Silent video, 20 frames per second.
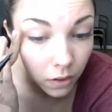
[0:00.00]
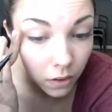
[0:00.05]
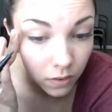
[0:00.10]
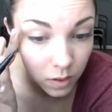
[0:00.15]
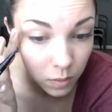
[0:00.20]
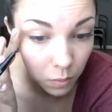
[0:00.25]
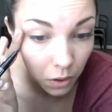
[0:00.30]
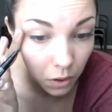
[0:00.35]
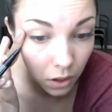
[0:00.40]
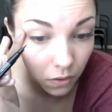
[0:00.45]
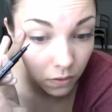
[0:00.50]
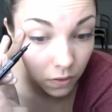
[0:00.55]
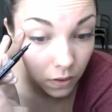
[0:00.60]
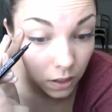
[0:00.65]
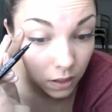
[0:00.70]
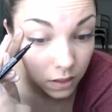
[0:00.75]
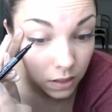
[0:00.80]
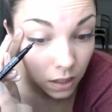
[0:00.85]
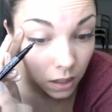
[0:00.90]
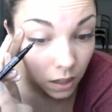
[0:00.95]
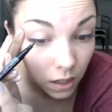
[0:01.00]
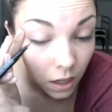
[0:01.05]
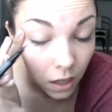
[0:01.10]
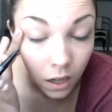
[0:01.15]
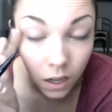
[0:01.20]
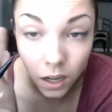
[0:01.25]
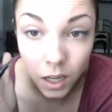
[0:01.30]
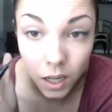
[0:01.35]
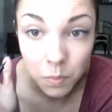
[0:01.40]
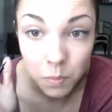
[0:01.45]
if it's perfect.
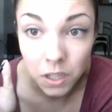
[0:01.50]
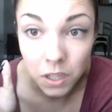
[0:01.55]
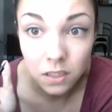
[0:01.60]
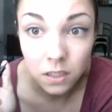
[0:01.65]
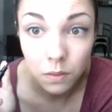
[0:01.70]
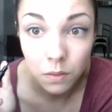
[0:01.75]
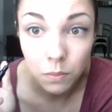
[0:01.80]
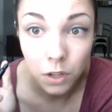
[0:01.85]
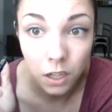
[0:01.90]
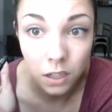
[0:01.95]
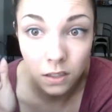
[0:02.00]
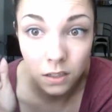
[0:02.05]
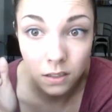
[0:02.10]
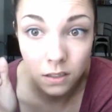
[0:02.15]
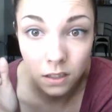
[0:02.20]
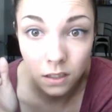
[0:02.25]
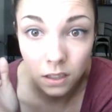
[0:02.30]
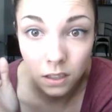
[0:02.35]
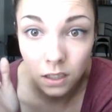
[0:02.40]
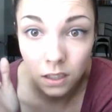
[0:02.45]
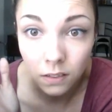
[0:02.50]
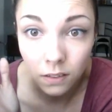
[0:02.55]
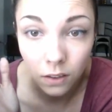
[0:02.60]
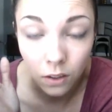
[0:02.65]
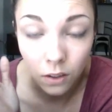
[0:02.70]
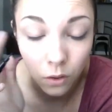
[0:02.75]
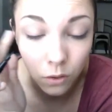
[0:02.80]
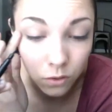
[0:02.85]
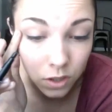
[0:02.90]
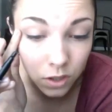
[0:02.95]
I mess up constantly,
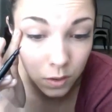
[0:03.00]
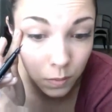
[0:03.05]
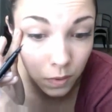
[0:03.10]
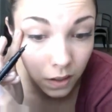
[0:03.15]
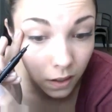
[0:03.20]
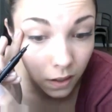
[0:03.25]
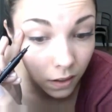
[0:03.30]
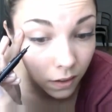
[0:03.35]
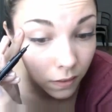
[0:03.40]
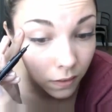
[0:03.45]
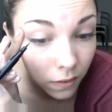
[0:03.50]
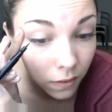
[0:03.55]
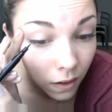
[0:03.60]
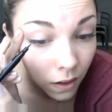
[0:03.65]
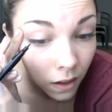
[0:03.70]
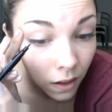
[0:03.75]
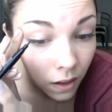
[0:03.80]
so just because